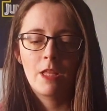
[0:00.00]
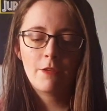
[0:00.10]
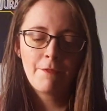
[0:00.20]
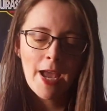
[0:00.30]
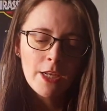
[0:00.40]
The
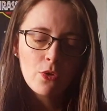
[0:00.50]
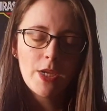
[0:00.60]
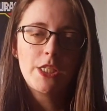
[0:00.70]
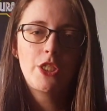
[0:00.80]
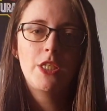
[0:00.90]
final
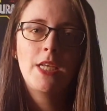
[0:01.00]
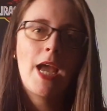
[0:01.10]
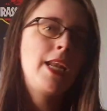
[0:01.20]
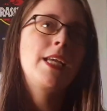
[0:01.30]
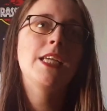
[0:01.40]
question,
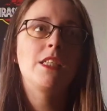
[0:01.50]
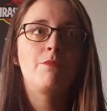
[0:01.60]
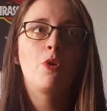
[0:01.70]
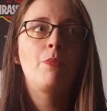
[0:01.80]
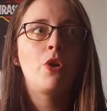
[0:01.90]
and I guess I've
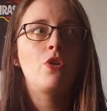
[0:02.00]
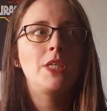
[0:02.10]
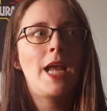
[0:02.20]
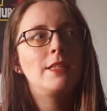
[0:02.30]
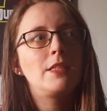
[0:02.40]
probably
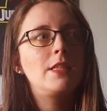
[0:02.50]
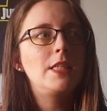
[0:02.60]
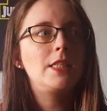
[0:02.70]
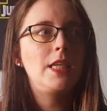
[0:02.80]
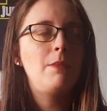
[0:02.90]
already answered
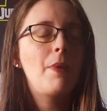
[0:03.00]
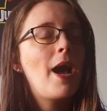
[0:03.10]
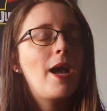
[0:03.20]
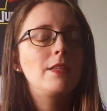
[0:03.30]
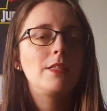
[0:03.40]
this in
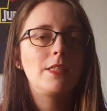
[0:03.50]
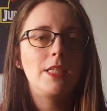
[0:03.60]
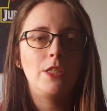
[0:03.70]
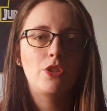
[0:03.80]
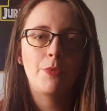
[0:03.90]
parts
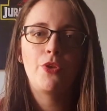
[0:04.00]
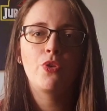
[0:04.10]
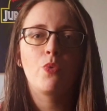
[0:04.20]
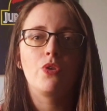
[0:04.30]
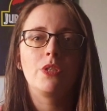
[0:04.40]
in some of the
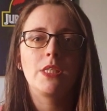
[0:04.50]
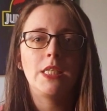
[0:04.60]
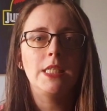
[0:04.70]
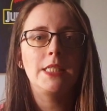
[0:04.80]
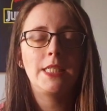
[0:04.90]
other ones,
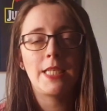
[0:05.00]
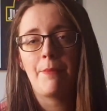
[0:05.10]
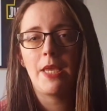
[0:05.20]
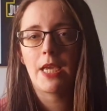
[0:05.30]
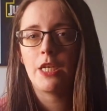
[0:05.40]
is did I
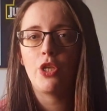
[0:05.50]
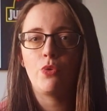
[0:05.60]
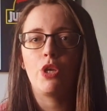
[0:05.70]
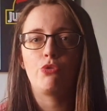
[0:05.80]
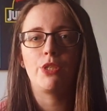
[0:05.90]
make any New
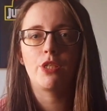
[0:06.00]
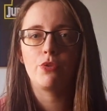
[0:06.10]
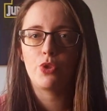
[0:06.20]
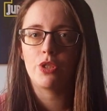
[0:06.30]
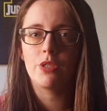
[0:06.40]
Year's
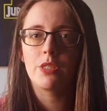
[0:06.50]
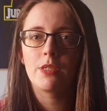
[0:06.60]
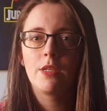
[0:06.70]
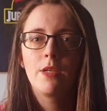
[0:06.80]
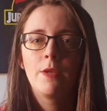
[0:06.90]
resolutions?
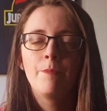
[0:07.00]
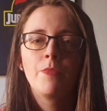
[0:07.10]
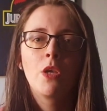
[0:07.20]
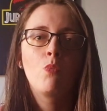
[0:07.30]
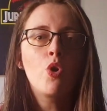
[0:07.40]

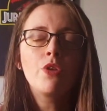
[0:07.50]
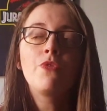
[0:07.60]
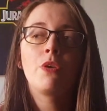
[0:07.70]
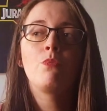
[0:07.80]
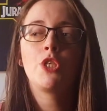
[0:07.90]
One of
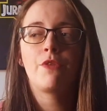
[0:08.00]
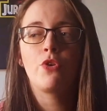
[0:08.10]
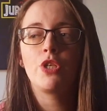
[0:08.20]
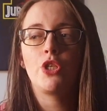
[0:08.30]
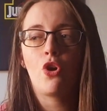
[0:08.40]
them, which I've
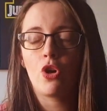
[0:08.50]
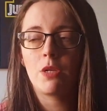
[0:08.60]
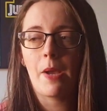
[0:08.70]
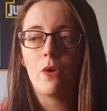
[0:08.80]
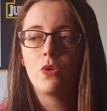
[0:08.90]
already talked
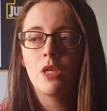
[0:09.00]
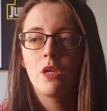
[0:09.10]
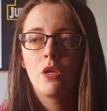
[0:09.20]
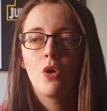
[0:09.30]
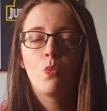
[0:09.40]
about,
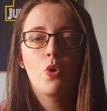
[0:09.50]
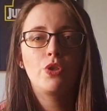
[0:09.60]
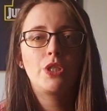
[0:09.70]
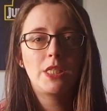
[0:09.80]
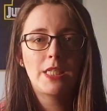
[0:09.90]

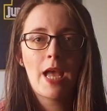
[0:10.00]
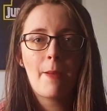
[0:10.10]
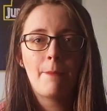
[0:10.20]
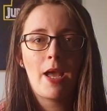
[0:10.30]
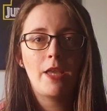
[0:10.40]
was to
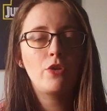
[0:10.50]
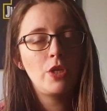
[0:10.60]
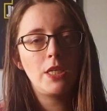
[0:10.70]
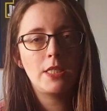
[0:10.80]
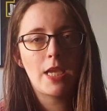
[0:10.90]
start my
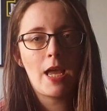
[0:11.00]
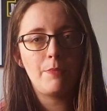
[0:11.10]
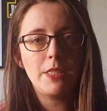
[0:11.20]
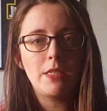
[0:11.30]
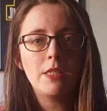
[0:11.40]
greetings card
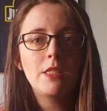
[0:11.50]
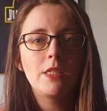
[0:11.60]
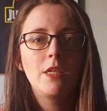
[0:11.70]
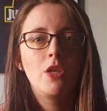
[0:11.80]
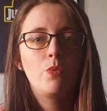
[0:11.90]
business,
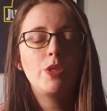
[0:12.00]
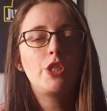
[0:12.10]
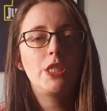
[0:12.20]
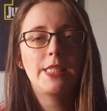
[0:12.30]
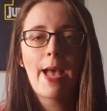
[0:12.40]

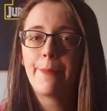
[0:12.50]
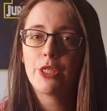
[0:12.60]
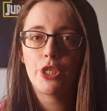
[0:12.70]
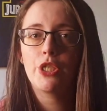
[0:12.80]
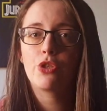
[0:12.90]
which is Happy
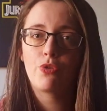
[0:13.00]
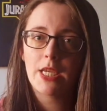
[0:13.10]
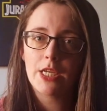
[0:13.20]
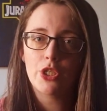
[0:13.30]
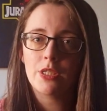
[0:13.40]
Tears
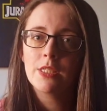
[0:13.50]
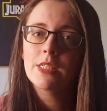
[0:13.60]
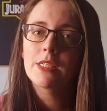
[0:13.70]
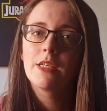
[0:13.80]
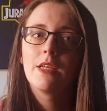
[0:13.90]
Creations.